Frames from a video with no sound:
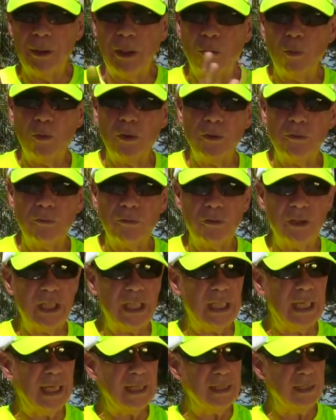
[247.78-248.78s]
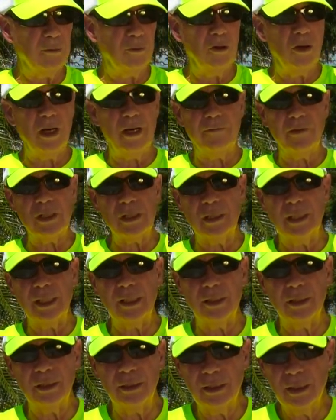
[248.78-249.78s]
but it wouldn't read. I said, well,
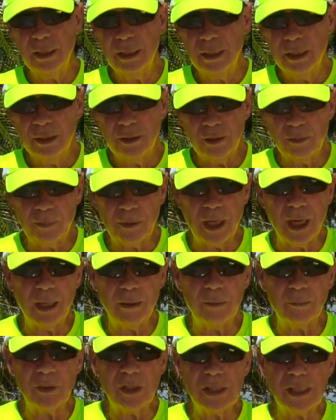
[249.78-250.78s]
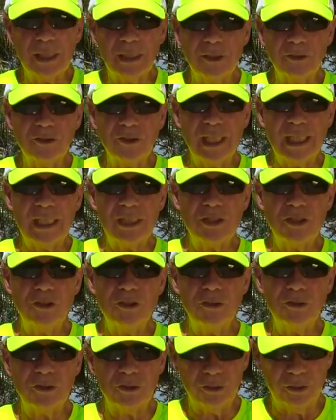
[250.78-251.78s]
obviously the problem is in the
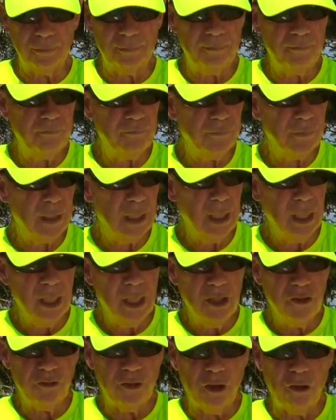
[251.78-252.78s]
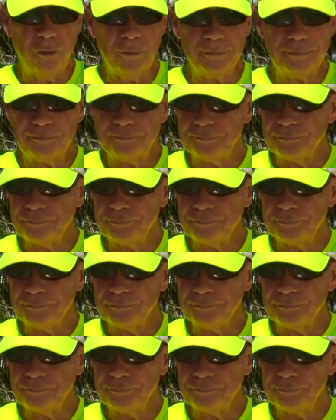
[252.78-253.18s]
transducer. So